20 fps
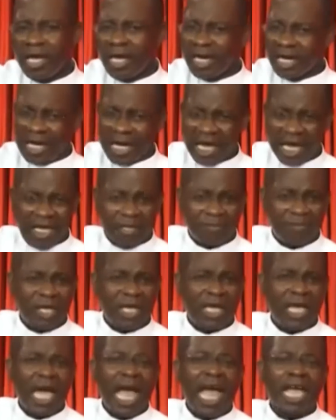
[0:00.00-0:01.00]
Get
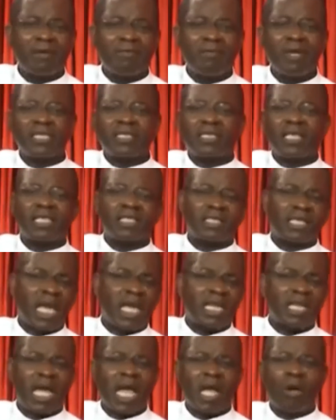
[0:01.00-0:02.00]
behind me, Satan,
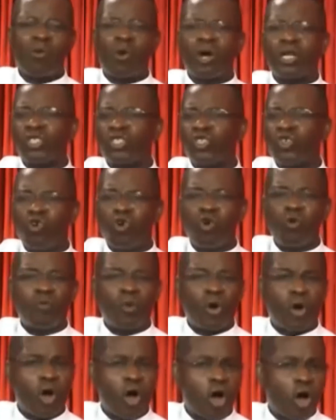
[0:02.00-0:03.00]
I want no
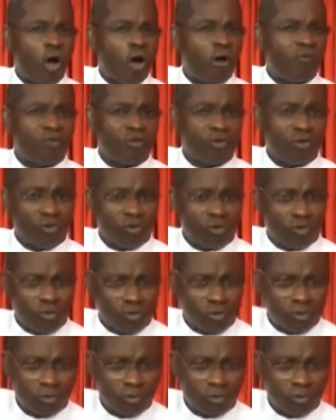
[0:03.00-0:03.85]
more of you.